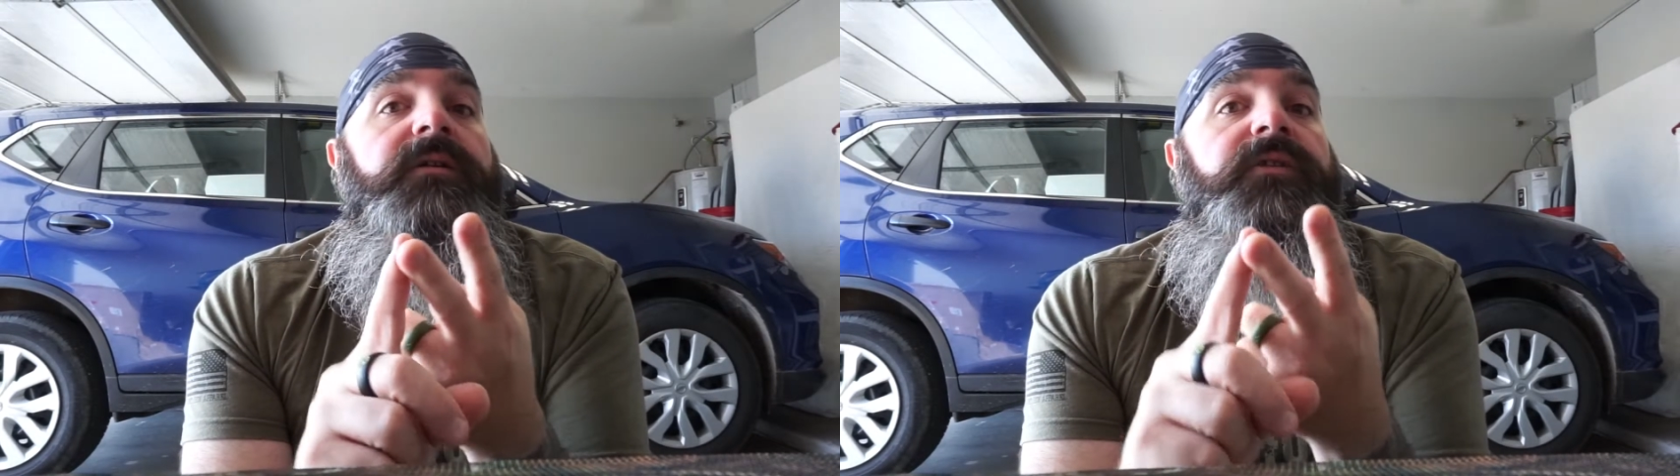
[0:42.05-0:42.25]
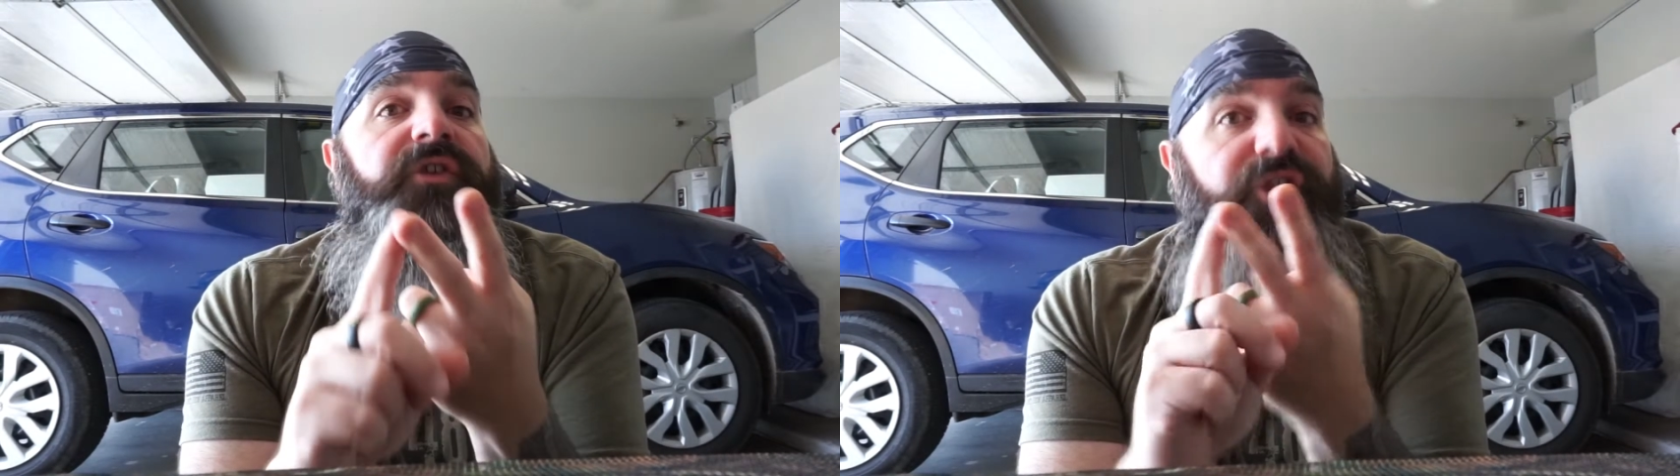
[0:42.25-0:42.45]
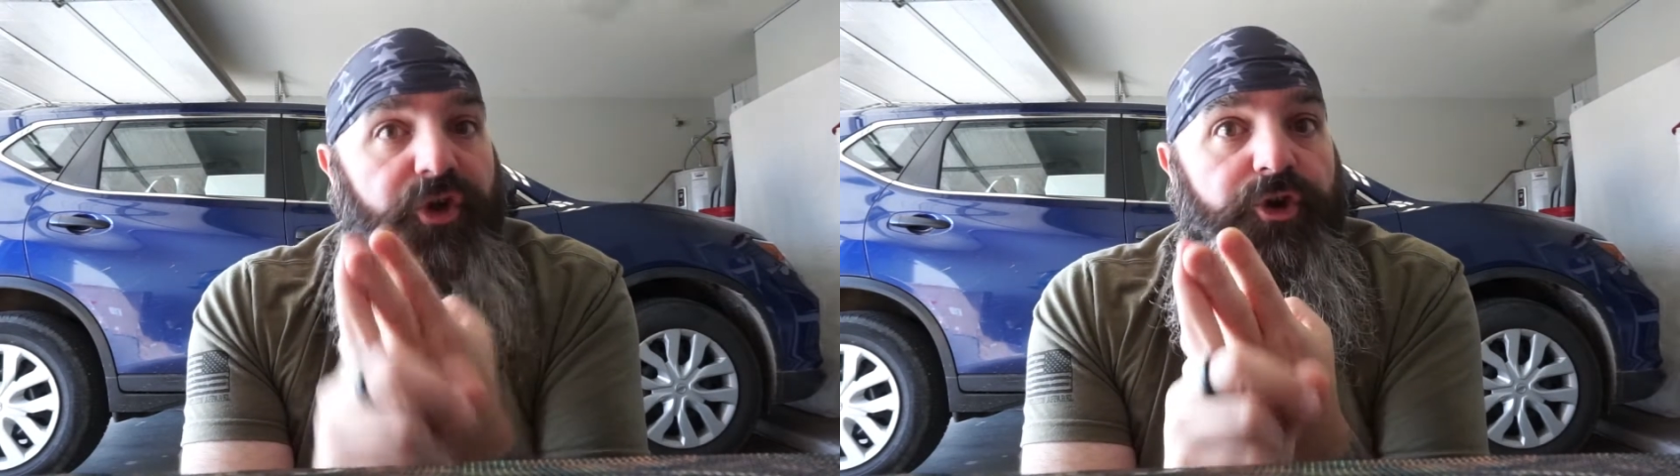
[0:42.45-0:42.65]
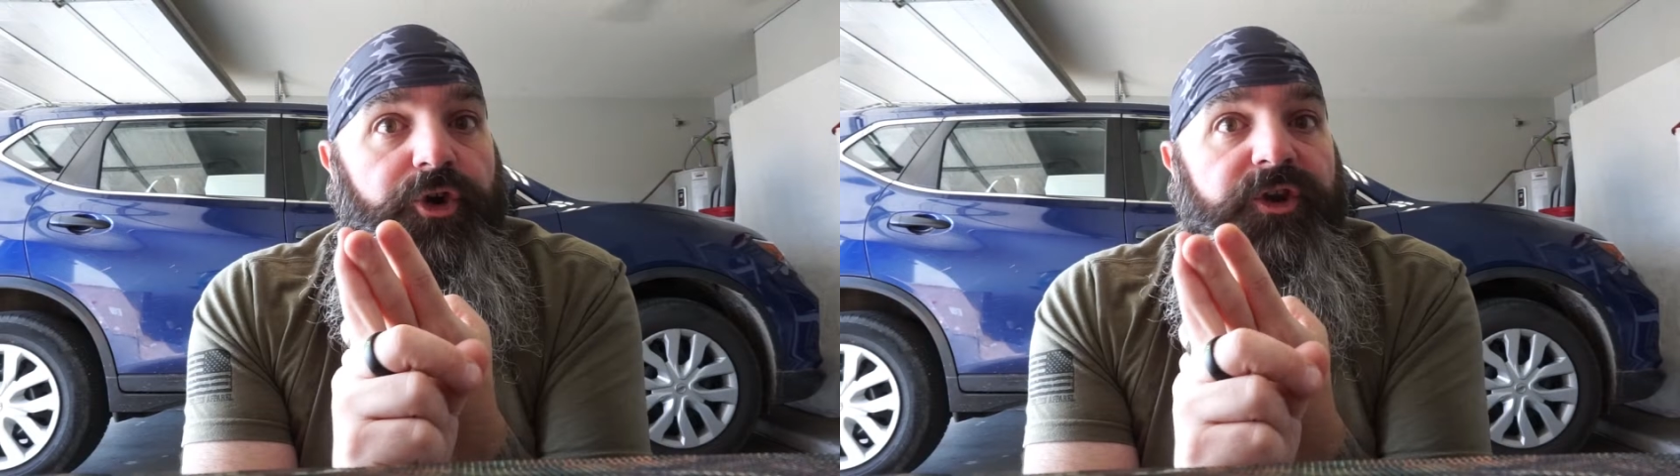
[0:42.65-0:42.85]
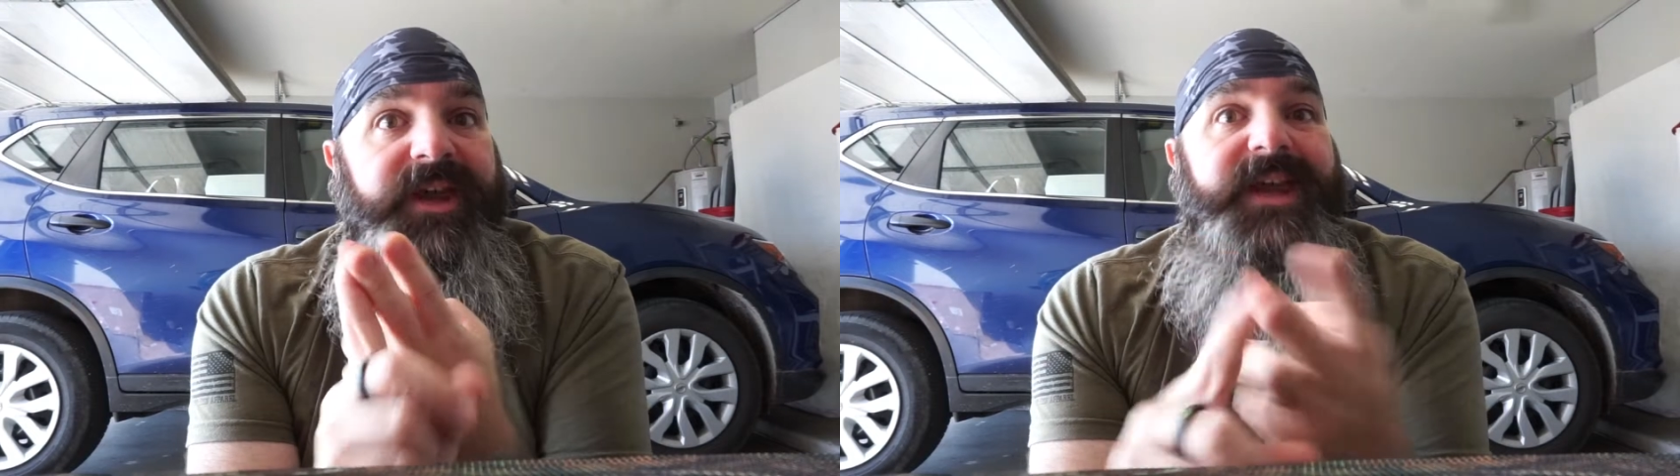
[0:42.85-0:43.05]
The
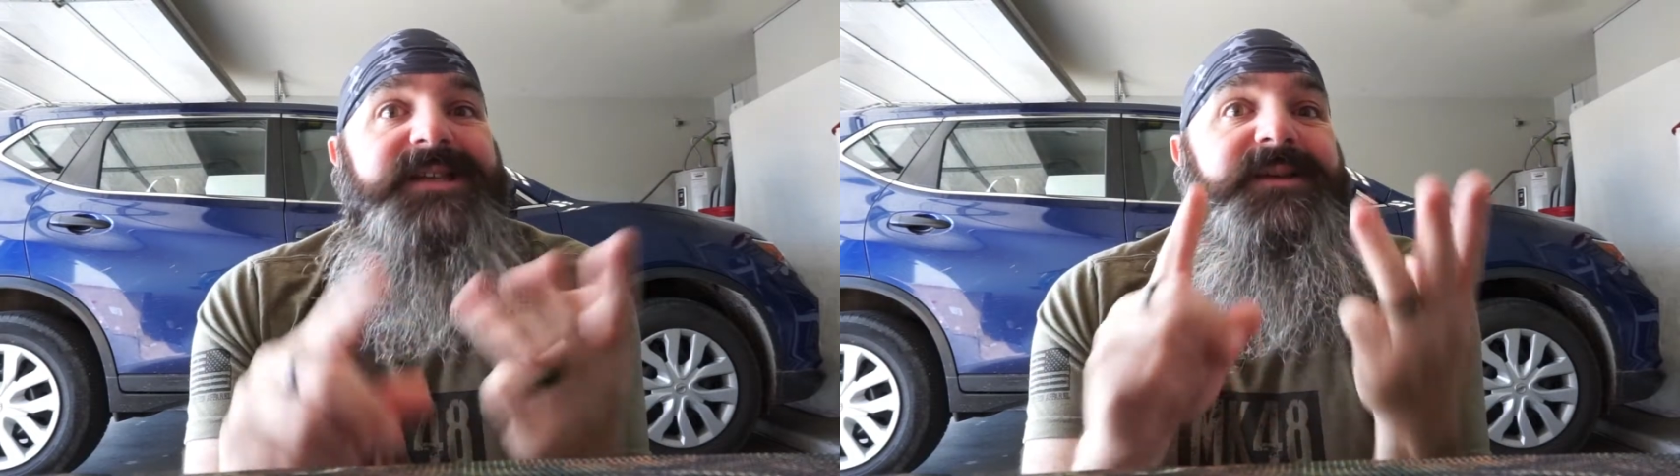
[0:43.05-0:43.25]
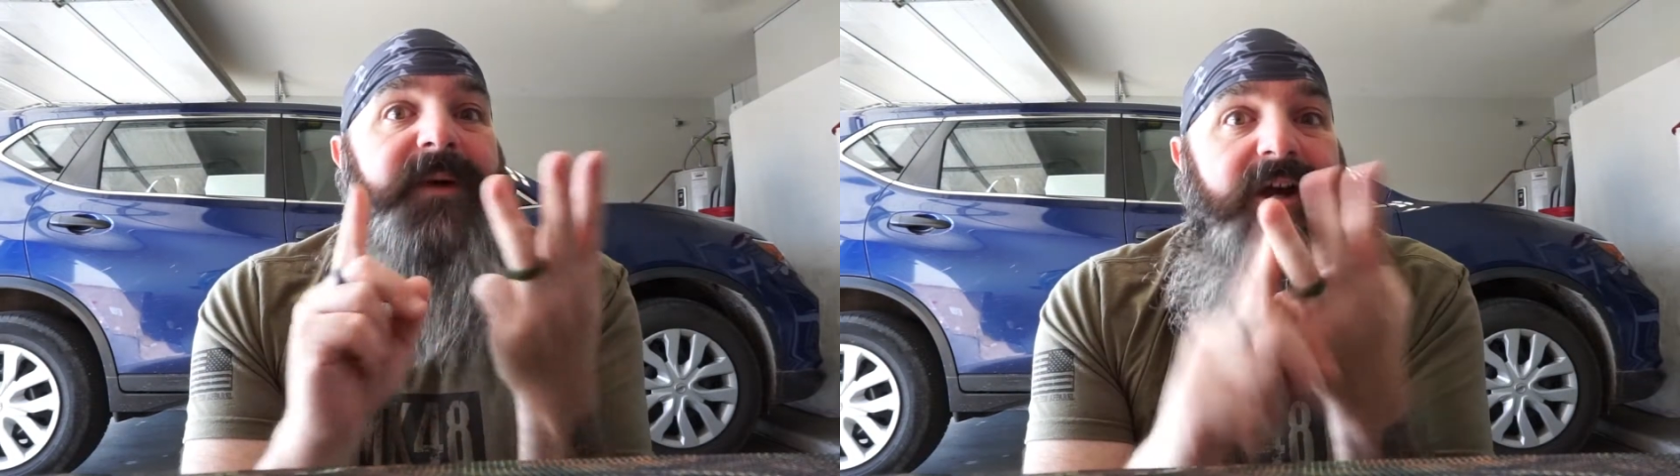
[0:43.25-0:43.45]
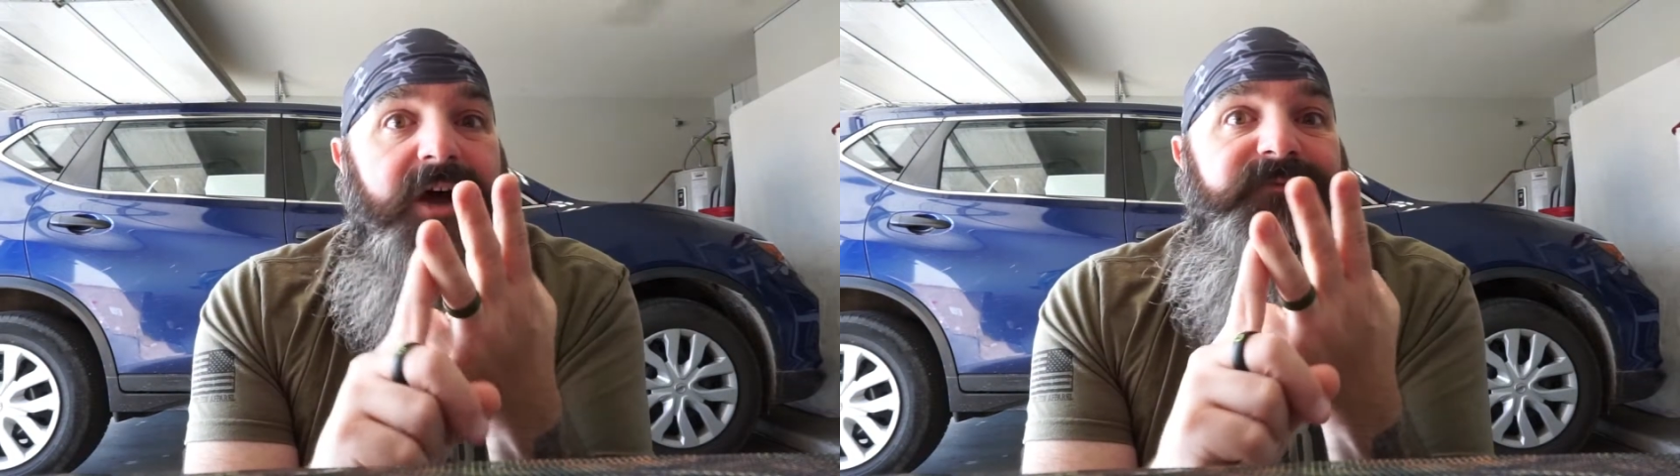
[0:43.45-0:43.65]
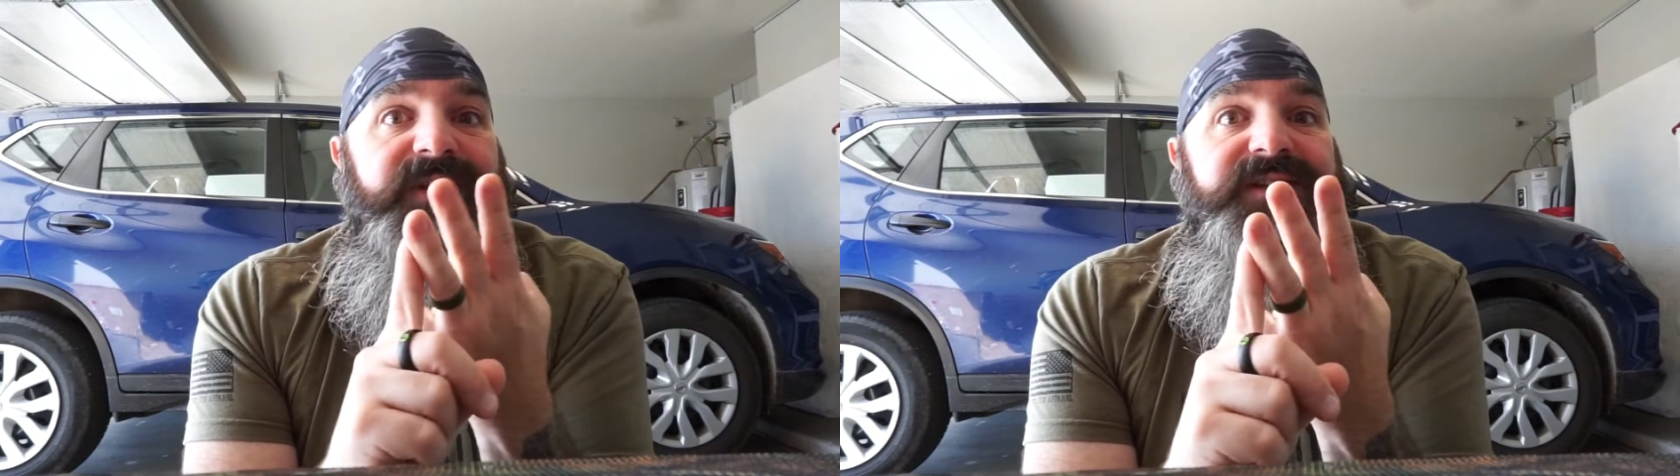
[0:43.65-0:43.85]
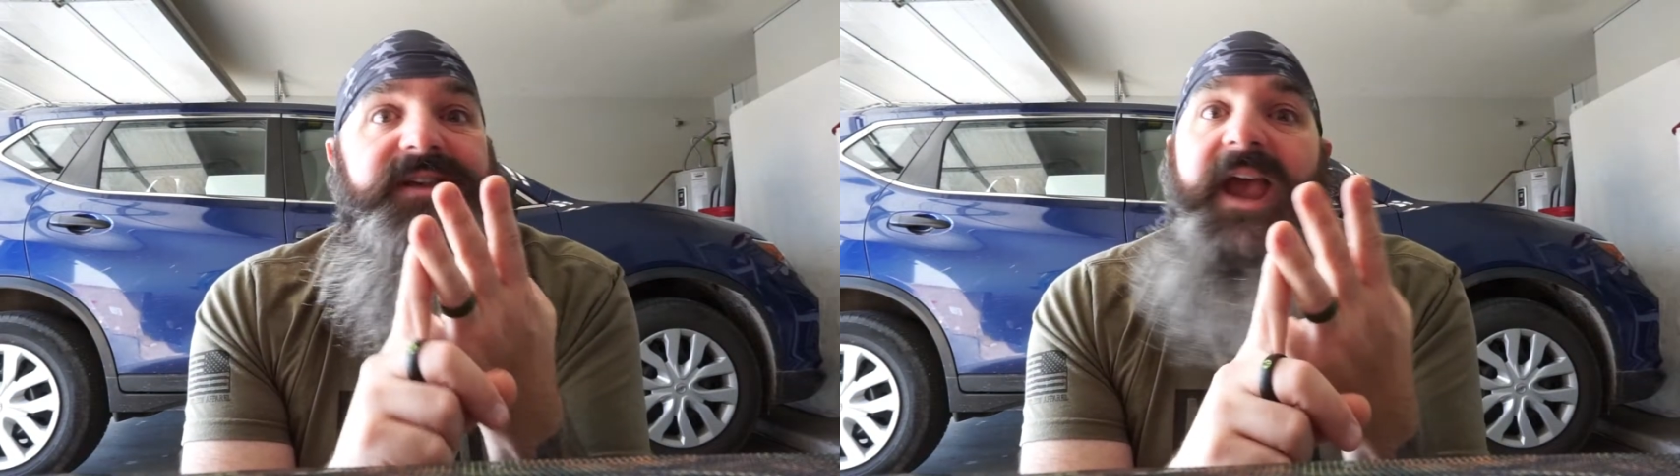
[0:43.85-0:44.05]
third is in my
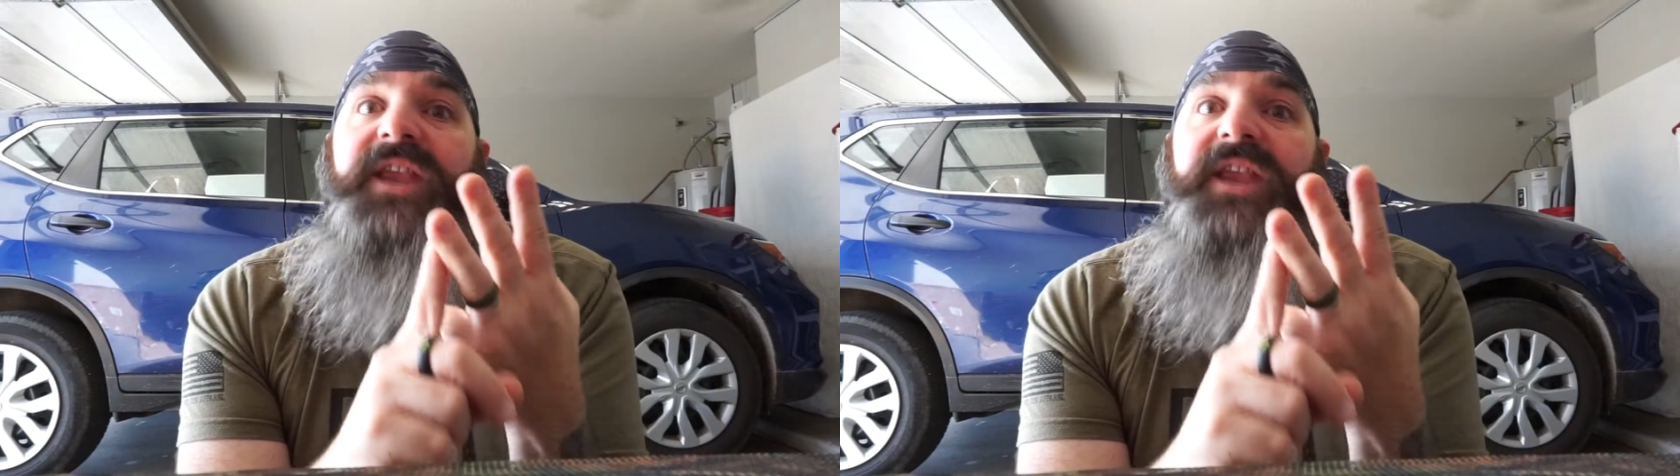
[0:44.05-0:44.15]
office,